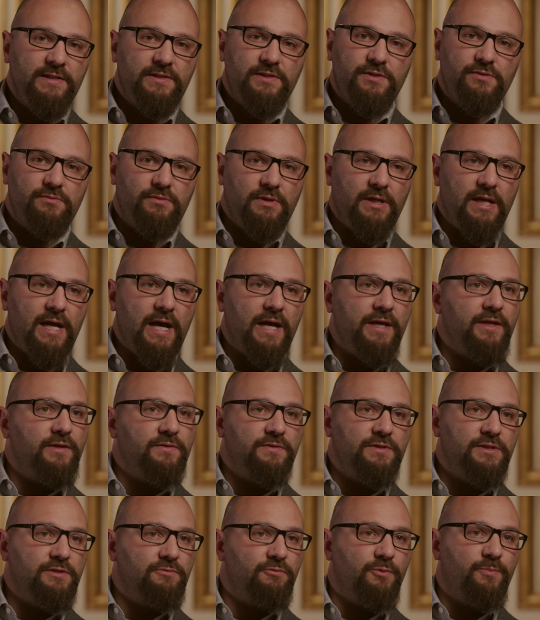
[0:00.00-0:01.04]
need to rely
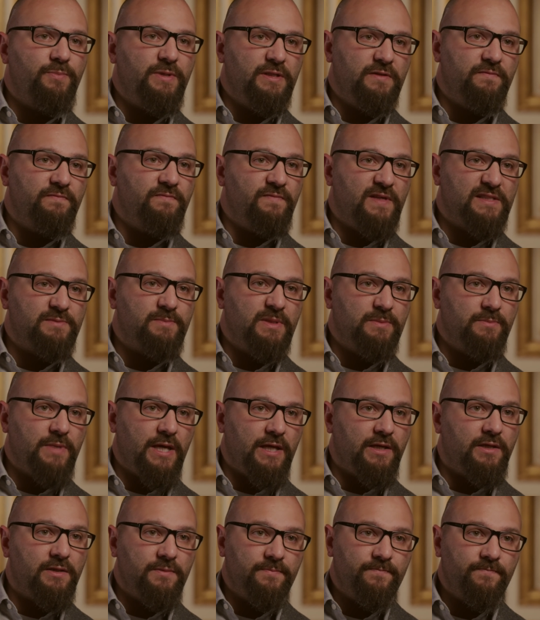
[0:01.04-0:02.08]
on the European Investment
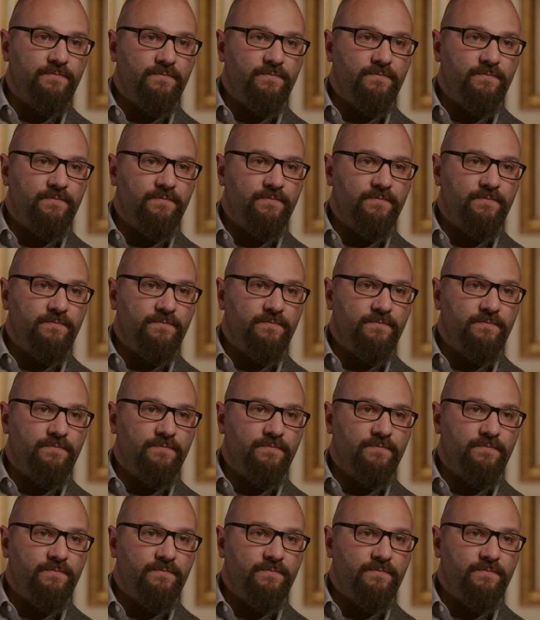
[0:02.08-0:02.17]
Bank.